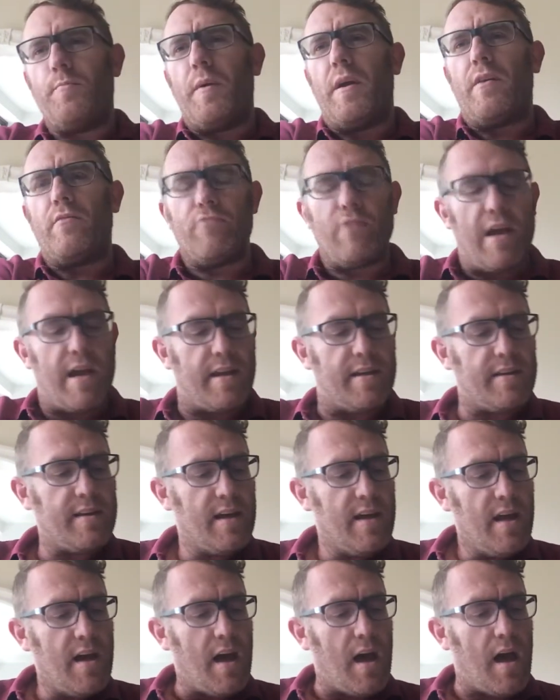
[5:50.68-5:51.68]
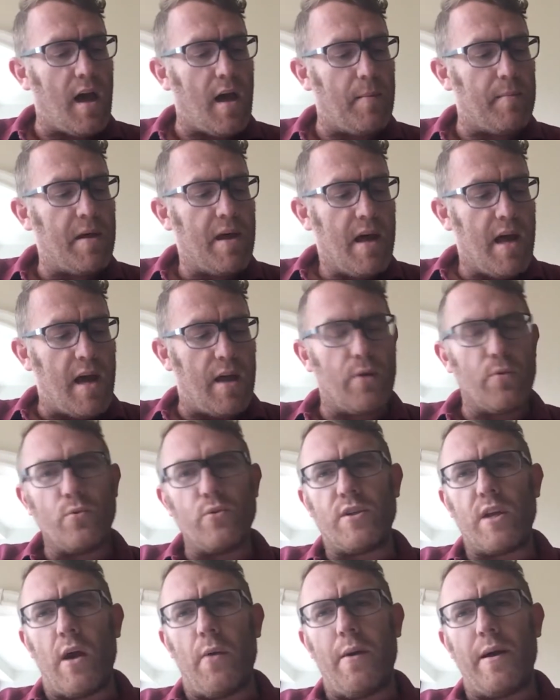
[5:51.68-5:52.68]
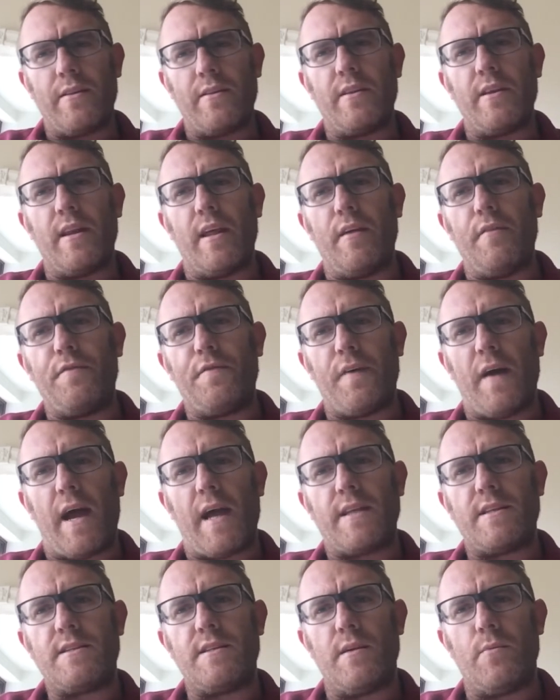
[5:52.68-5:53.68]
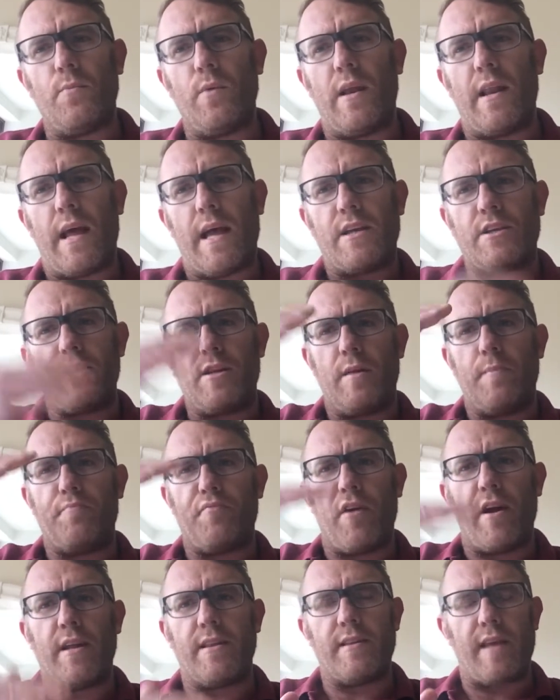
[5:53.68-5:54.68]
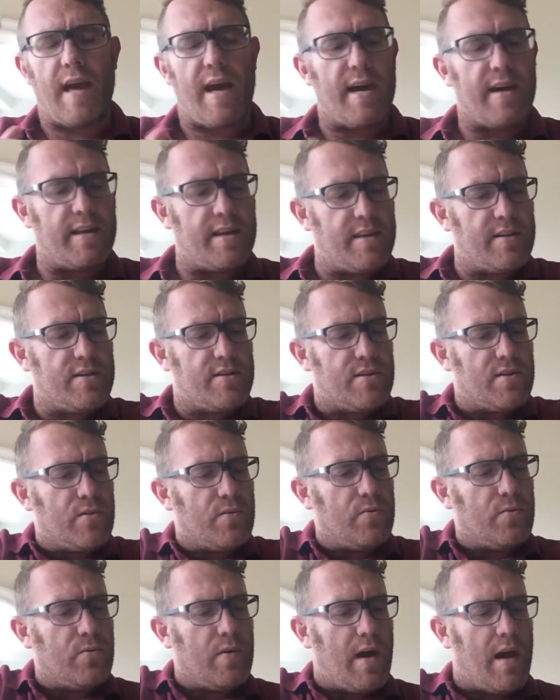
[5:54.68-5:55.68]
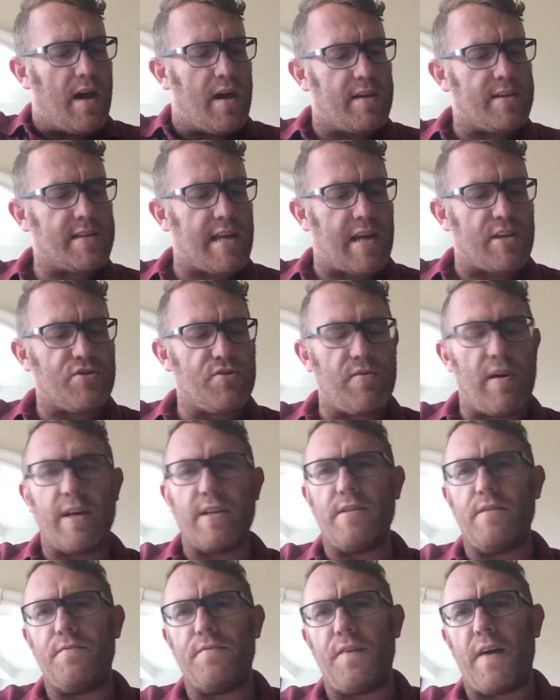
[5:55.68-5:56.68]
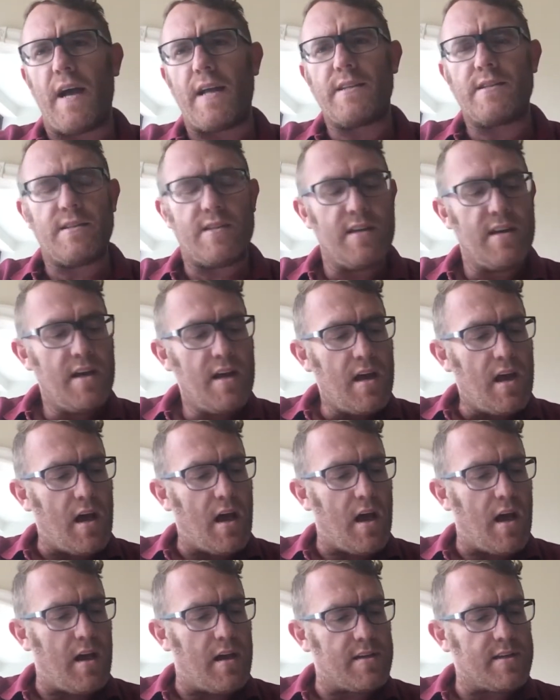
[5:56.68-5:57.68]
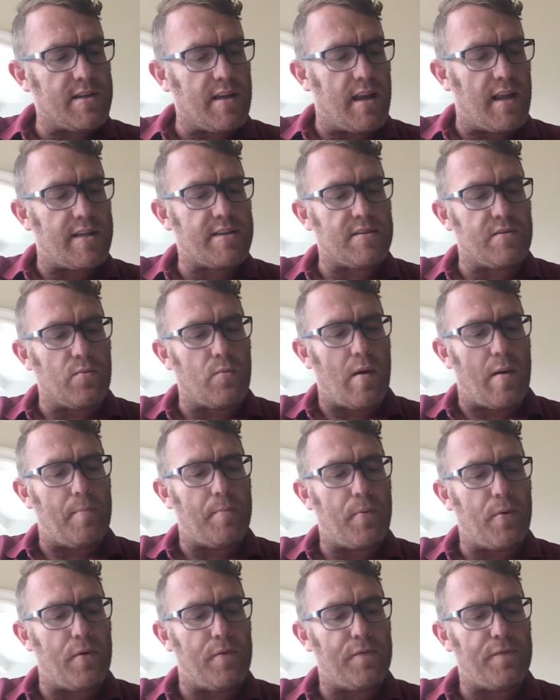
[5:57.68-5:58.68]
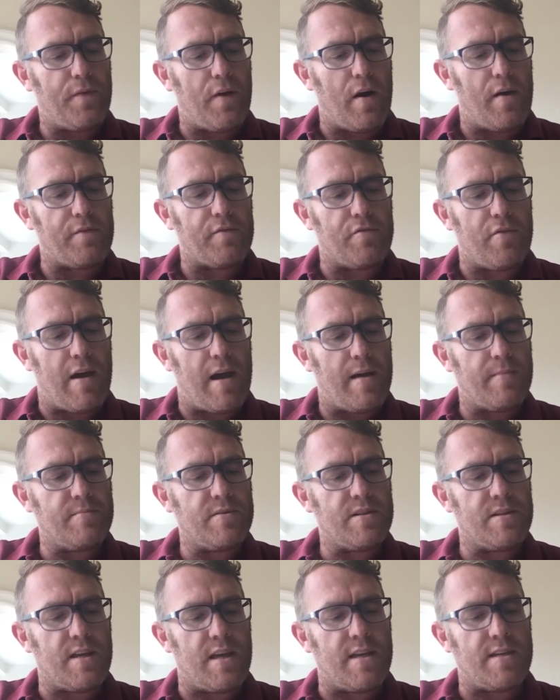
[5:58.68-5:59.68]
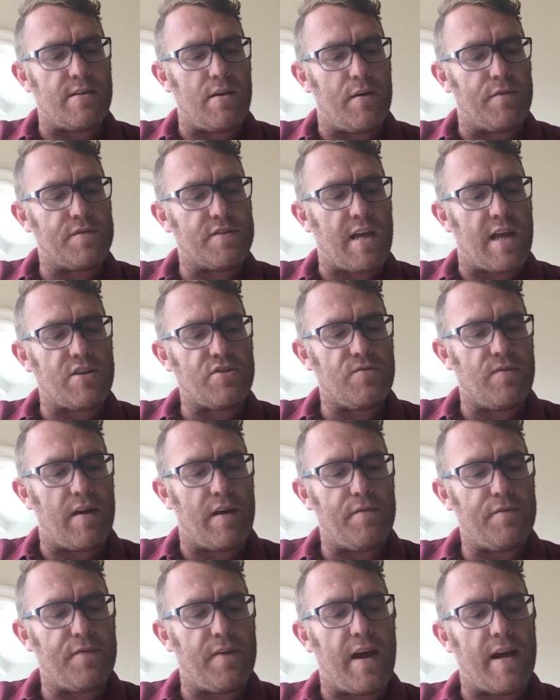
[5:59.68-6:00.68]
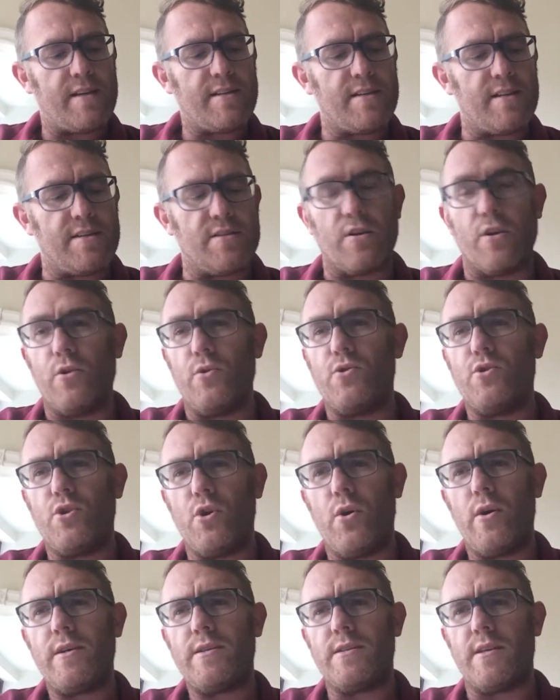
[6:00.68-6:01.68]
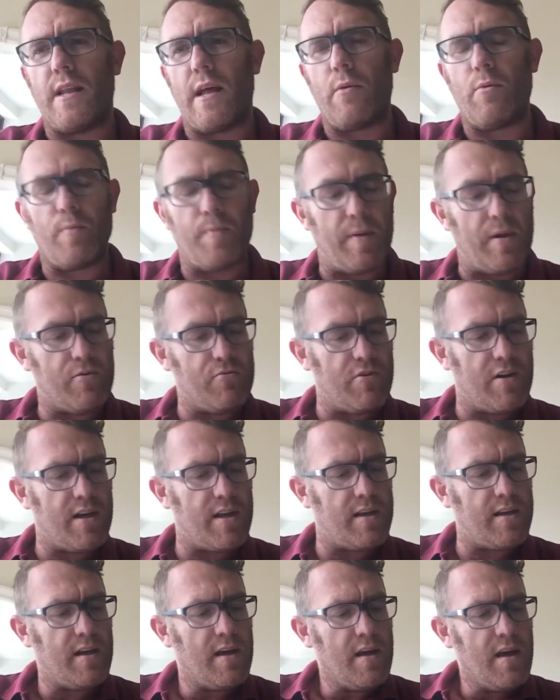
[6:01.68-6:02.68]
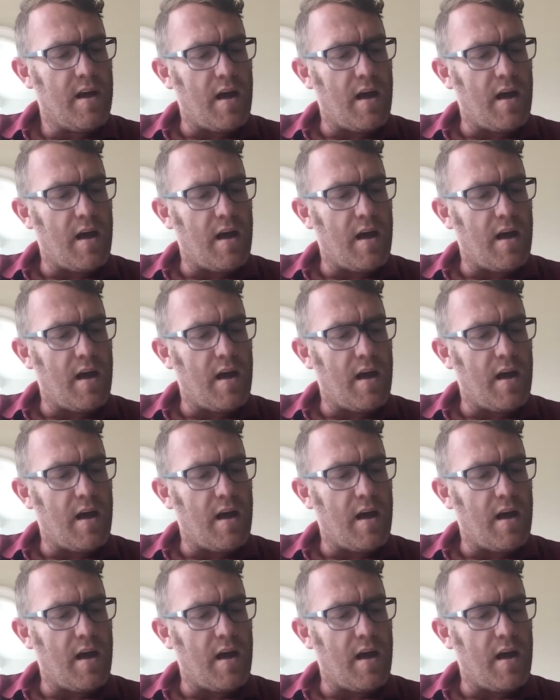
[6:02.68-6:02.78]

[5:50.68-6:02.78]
be a red. And also underneath fats, it will actually break down into saturated fats. So less than 1.5 grams of saturated fats is a good choice, so that would be green.